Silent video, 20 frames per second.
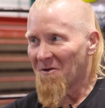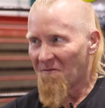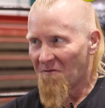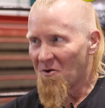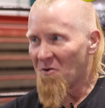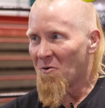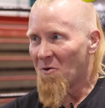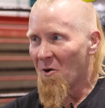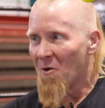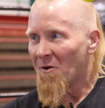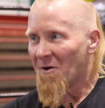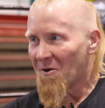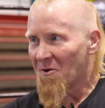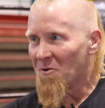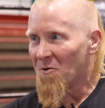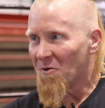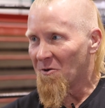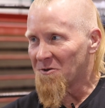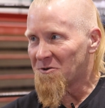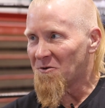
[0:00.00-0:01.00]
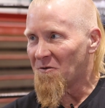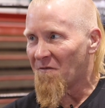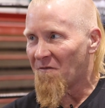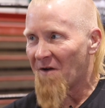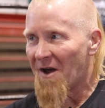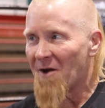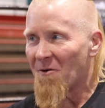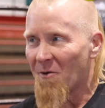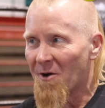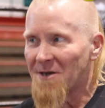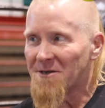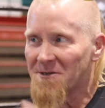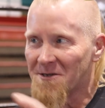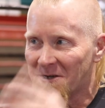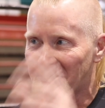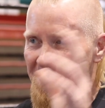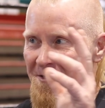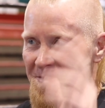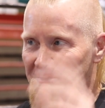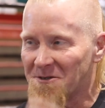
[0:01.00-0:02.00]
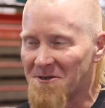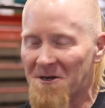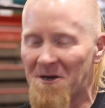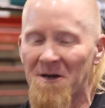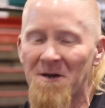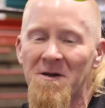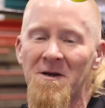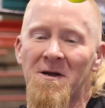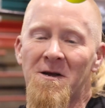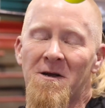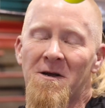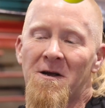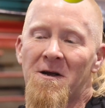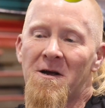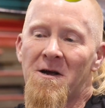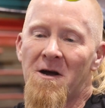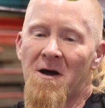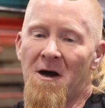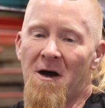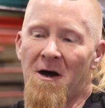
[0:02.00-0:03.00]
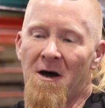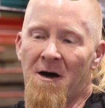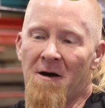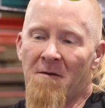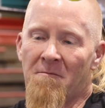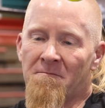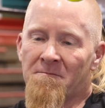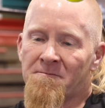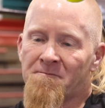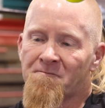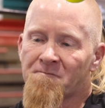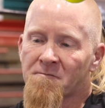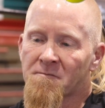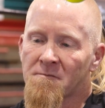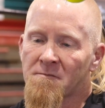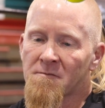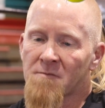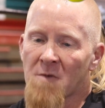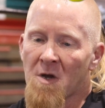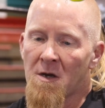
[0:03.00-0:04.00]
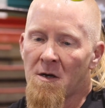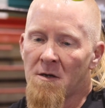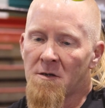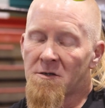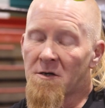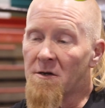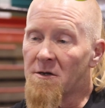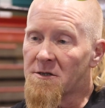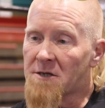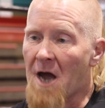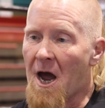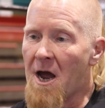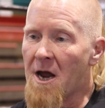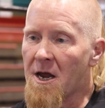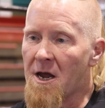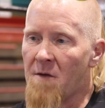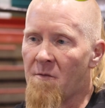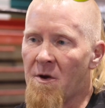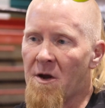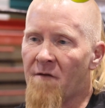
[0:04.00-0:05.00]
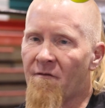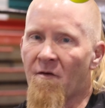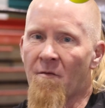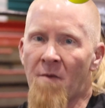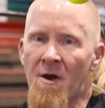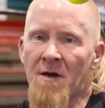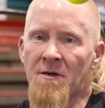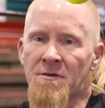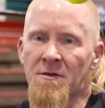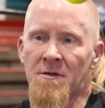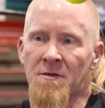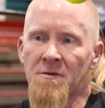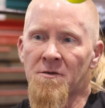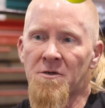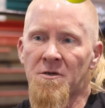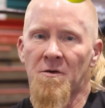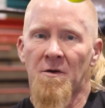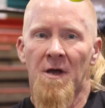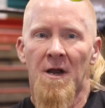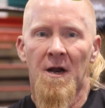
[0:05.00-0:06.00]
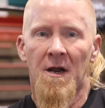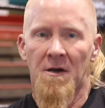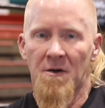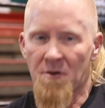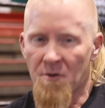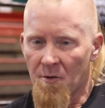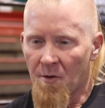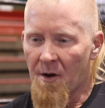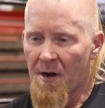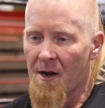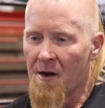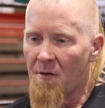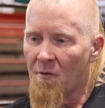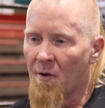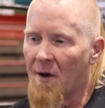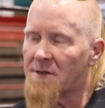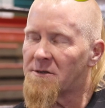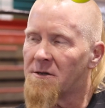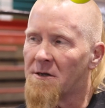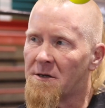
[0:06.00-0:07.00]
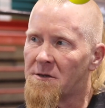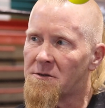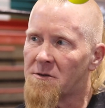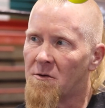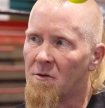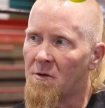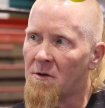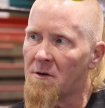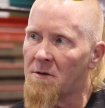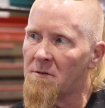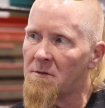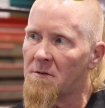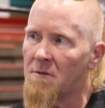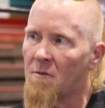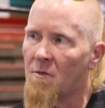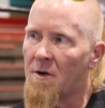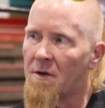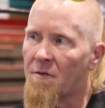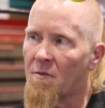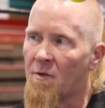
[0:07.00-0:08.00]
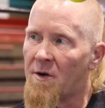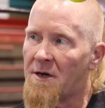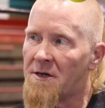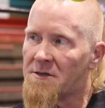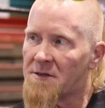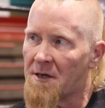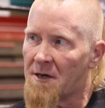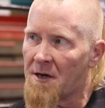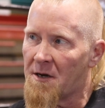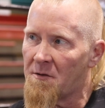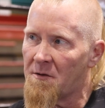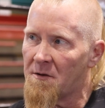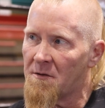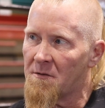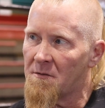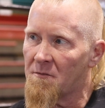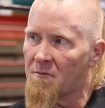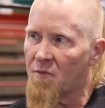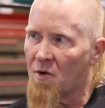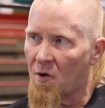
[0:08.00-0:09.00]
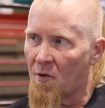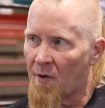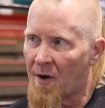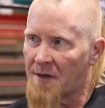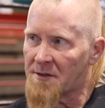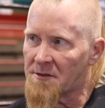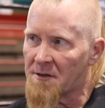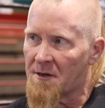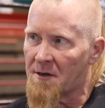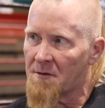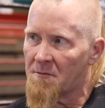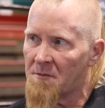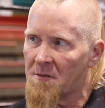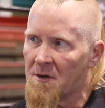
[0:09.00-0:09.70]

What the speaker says: If you go and Google Too Fat Wrestling, you'll see it. Okay. So this guy gave me information to get into a wrestling school with Windy City Pro Wrestling.